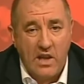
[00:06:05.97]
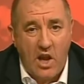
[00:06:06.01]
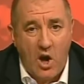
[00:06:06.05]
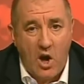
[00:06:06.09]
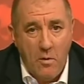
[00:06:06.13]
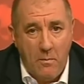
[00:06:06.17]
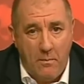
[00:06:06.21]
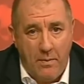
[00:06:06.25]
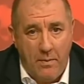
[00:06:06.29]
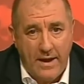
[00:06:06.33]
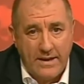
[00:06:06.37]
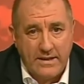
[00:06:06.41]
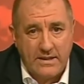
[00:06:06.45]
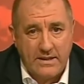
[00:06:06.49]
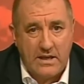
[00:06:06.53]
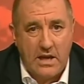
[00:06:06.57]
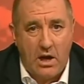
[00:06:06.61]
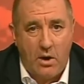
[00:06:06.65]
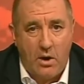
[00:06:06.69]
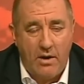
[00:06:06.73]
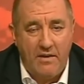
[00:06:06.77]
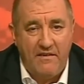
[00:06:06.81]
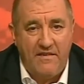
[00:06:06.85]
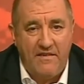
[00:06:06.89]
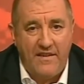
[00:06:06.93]
López
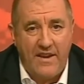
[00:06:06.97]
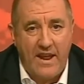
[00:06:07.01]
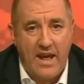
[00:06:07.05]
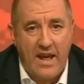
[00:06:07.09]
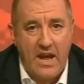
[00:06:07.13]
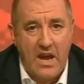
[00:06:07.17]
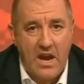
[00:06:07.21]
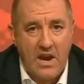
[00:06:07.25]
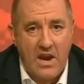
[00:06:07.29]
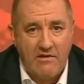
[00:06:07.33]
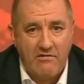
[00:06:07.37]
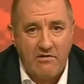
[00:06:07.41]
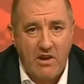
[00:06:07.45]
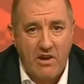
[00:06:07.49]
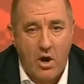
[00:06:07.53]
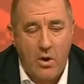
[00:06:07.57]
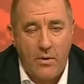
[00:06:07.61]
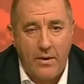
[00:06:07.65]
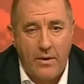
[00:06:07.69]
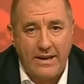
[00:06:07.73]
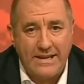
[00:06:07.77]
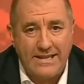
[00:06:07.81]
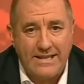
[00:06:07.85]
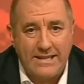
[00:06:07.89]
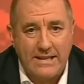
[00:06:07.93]
going for that
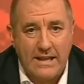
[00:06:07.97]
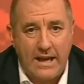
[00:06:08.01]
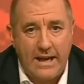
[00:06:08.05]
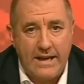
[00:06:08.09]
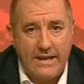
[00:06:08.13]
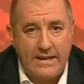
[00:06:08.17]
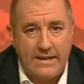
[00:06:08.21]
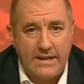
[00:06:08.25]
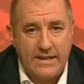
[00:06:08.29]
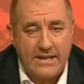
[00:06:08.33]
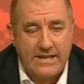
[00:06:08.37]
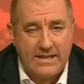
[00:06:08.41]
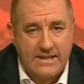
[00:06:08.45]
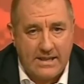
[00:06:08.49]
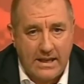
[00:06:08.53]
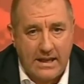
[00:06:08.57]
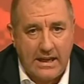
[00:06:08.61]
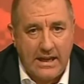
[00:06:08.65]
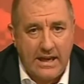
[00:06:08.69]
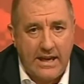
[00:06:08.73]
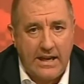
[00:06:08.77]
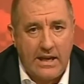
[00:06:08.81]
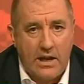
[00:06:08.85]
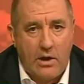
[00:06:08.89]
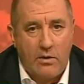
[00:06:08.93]
heroic status.
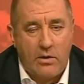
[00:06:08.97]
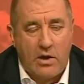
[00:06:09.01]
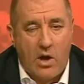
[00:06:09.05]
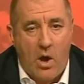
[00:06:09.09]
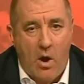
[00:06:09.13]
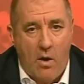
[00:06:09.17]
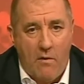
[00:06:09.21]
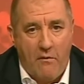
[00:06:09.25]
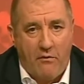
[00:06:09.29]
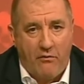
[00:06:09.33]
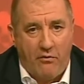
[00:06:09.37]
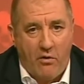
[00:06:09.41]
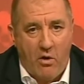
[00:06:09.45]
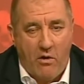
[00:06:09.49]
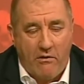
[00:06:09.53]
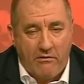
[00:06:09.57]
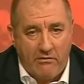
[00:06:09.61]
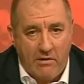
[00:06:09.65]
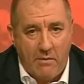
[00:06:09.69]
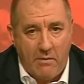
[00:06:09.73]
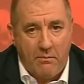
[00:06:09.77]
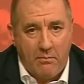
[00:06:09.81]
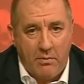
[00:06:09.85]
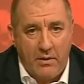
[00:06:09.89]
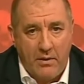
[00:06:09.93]
Salido going for a
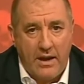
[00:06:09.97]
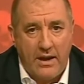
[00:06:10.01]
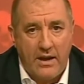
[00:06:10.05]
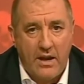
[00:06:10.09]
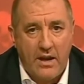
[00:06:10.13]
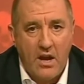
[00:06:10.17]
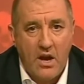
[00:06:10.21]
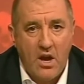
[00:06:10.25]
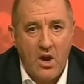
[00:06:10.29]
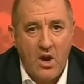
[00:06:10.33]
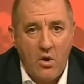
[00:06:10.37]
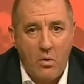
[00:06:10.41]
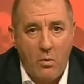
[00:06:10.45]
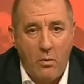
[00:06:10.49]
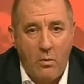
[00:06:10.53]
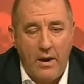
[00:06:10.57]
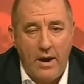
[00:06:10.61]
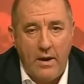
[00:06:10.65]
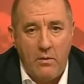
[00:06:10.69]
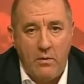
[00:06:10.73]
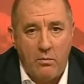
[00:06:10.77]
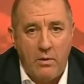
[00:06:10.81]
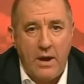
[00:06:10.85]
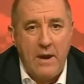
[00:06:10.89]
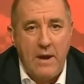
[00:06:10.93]
repeat
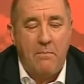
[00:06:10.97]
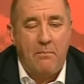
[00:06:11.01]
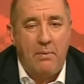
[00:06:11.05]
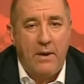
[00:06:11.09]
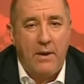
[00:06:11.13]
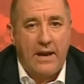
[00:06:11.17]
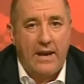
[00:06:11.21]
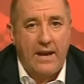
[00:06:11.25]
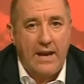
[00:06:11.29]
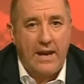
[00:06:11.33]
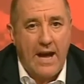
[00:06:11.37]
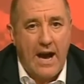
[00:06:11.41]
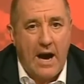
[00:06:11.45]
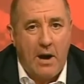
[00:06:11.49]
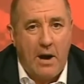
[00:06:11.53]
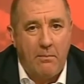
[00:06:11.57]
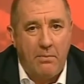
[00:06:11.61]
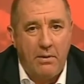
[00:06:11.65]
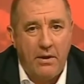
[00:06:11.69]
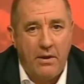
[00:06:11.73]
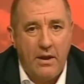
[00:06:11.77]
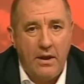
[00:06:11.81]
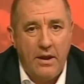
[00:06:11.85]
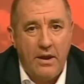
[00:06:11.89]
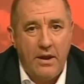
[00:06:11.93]
win. We pick it
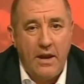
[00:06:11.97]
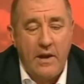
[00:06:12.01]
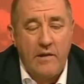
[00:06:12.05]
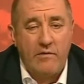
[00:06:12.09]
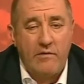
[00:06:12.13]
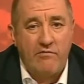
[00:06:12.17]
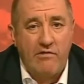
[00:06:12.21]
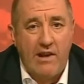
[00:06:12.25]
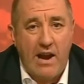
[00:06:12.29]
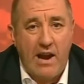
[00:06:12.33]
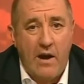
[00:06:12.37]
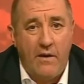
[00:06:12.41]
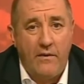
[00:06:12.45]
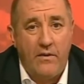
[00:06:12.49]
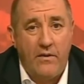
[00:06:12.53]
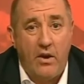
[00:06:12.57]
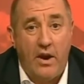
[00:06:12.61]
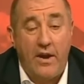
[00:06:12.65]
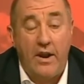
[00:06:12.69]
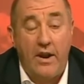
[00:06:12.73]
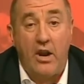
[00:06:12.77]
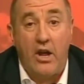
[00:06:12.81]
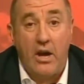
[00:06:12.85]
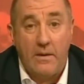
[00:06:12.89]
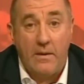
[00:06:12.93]
up in round
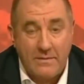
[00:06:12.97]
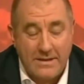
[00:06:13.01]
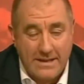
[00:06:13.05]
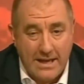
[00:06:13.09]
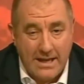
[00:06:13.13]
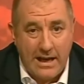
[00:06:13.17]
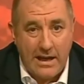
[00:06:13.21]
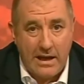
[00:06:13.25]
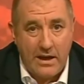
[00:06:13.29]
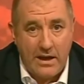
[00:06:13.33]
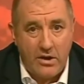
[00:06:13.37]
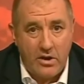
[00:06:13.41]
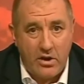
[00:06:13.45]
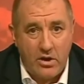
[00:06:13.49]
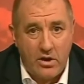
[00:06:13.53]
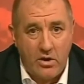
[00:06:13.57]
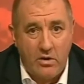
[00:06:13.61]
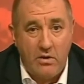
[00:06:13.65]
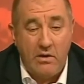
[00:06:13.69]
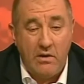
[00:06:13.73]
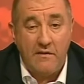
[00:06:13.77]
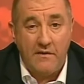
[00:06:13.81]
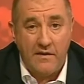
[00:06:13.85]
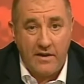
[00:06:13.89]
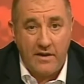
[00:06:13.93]
9. And I'm telling
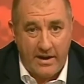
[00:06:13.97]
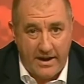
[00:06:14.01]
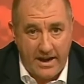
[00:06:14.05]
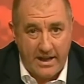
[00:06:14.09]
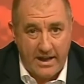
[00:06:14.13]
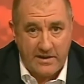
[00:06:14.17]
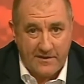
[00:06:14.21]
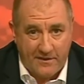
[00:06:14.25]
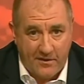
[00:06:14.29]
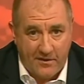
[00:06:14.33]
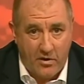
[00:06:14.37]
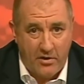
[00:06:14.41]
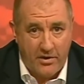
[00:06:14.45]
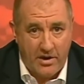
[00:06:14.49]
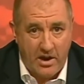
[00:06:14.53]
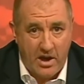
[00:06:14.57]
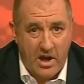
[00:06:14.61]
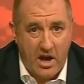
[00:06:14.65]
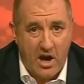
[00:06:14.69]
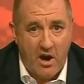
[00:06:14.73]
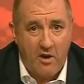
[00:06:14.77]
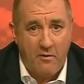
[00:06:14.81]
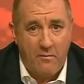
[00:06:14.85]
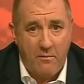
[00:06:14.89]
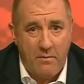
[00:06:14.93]
you, for the next
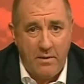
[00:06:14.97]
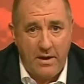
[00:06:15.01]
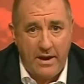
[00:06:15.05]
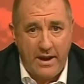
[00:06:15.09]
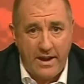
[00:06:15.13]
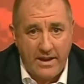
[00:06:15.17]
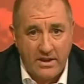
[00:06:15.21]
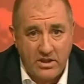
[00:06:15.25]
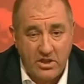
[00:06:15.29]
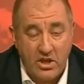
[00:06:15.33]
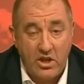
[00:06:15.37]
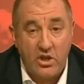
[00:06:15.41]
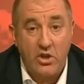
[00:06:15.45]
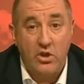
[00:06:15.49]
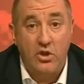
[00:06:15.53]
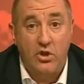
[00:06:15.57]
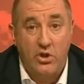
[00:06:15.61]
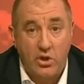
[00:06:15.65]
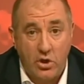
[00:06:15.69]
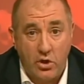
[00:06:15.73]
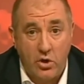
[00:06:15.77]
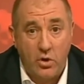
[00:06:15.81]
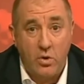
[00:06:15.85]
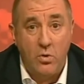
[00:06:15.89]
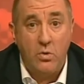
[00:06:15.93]
4.5 minutes,
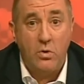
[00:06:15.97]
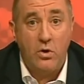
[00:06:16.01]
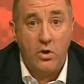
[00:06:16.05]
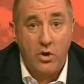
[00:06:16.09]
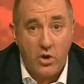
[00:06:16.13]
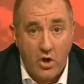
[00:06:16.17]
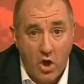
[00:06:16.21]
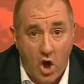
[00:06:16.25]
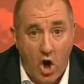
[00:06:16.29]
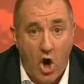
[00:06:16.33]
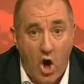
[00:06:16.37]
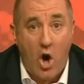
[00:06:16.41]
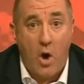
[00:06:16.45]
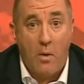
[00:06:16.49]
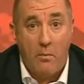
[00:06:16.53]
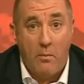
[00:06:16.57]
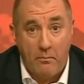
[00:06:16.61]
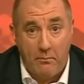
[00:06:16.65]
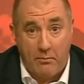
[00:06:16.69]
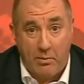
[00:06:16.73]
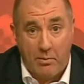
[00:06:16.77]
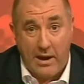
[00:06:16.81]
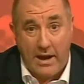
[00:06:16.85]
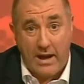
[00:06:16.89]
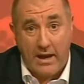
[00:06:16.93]
do not
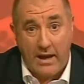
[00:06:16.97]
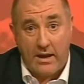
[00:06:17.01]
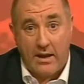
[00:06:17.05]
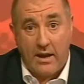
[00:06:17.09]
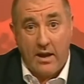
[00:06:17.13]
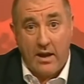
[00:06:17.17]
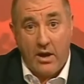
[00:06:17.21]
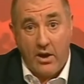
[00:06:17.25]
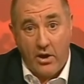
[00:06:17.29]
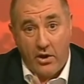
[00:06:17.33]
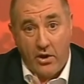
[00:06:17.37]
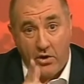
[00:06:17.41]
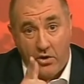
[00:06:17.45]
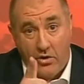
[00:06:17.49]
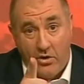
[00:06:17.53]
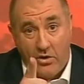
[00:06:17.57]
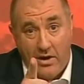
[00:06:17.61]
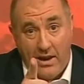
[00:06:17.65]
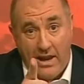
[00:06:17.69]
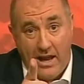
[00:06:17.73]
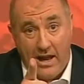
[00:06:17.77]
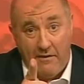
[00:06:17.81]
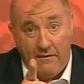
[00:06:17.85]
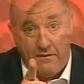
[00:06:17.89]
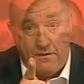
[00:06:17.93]
blink.
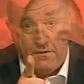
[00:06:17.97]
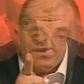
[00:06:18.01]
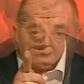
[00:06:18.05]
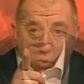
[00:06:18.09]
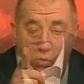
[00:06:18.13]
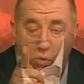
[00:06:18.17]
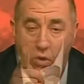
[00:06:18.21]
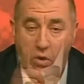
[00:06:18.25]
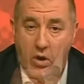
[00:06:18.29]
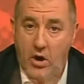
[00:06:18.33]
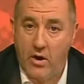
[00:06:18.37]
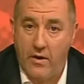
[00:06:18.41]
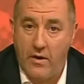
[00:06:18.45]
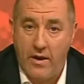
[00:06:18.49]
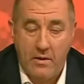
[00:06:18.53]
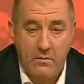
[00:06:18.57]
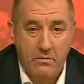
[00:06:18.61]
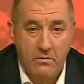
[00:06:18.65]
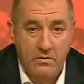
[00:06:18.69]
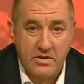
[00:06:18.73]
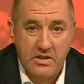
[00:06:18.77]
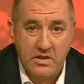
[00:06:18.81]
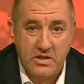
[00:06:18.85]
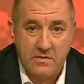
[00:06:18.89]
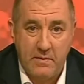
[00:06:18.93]
You'll love this. Well,
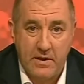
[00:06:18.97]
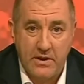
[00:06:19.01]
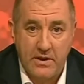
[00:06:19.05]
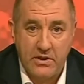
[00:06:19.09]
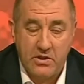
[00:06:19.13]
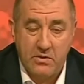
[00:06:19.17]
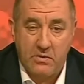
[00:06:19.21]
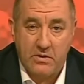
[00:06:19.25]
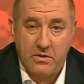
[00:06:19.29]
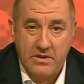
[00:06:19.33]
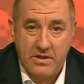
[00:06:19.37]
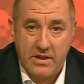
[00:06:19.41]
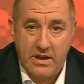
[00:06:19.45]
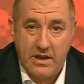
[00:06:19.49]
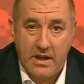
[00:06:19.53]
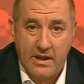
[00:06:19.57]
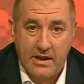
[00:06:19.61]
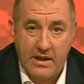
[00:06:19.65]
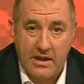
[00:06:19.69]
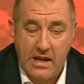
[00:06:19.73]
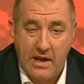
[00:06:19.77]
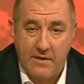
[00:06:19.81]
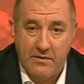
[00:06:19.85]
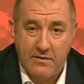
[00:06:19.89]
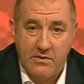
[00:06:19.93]
that was special, wasn't it?
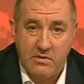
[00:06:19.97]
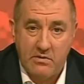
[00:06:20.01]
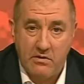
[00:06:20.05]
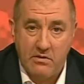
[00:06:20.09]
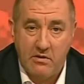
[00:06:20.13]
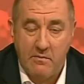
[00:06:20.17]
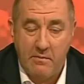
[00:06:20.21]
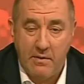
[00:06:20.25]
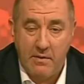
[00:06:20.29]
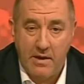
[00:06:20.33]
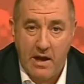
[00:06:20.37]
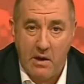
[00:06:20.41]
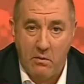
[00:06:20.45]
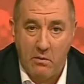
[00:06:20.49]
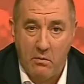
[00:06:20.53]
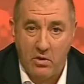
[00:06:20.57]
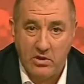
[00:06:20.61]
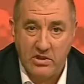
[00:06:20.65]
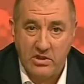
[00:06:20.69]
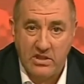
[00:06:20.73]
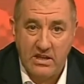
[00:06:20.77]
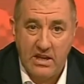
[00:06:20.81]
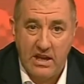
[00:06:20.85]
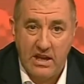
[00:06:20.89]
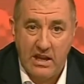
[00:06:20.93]
I'd love to have been up
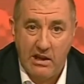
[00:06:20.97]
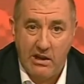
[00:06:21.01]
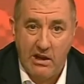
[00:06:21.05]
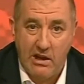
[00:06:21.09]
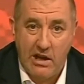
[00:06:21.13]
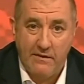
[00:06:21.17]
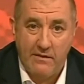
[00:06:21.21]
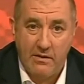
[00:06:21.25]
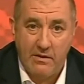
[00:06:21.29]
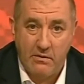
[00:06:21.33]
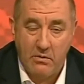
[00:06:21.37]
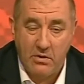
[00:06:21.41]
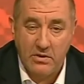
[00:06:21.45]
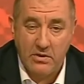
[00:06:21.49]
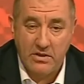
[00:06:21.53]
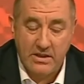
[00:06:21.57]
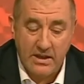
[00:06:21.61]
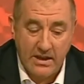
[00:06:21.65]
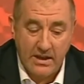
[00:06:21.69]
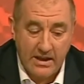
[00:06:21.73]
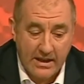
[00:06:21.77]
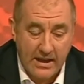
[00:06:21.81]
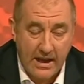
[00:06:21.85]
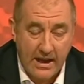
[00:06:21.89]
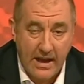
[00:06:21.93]
watching that live. I
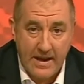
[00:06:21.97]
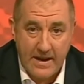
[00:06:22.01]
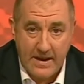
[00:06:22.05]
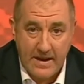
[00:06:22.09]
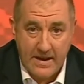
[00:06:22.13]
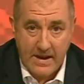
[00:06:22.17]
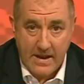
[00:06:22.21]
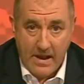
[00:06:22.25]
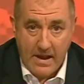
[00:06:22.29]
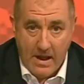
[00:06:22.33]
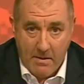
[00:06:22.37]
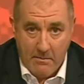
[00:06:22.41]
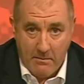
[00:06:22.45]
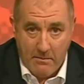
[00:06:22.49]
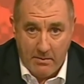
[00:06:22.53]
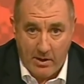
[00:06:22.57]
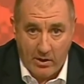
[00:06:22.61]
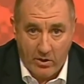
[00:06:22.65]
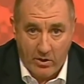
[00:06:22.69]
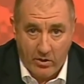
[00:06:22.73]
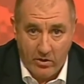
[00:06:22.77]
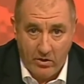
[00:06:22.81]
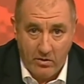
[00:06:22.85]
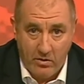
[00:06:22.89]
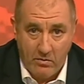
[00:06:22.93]
watched it again,
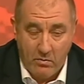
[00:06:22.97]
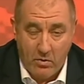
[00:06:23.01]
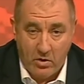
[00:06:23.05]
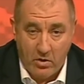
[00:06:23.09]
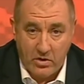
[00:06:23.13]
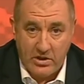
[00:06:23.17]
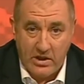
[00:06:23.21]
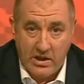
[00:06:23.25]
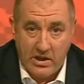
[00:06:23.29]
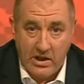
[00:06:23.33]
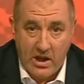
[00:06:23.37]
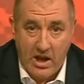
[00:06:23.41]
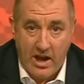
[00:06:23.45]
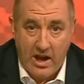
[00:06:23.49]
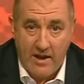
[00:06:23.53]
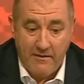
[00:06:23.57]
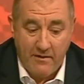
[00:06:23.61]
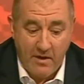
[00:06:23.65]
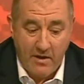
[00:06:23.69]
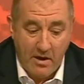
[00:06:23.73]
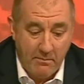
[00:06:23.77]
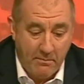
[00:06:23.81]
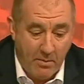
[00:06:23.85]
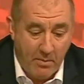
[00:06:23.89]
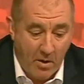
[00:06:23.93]
but I couldn't watch it live.